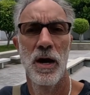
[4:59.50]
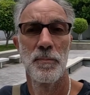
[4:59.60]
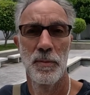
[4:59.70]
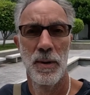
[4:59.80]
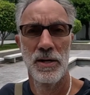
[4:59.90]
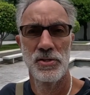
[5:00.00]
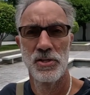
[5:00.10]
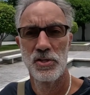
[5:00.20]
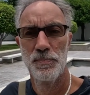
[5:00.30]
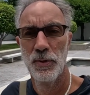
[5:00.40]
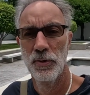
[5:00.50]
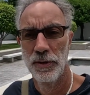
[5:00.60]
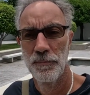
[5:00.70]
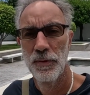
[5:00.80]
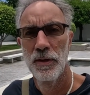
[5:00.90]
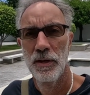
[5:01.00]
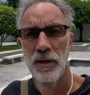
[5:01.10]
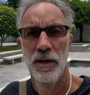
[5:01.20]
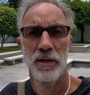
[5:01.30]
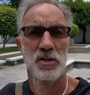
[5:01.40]
compromised this building.
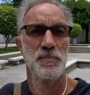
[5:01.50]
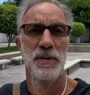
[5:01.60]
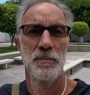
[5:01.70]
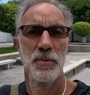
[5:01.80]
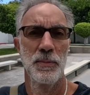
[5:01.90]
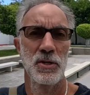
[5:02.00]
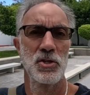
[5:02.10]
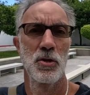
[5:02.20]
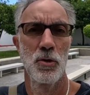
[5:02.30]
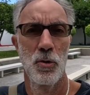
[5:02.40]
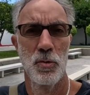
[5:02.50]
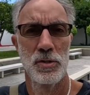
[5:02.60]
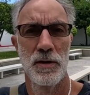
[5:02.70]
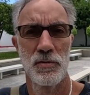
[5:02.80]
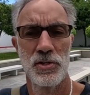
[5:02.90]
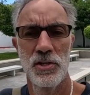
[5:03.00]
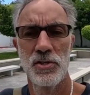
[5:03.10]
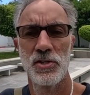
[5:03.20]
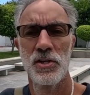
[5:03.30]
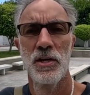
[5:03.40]
and it's been pretty much closed ever
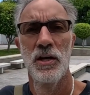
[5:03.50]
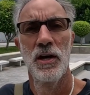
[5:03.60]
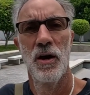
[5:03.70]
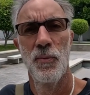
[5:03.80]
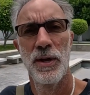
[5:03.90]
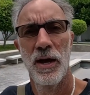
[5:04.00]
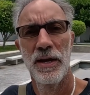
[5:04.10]
since. We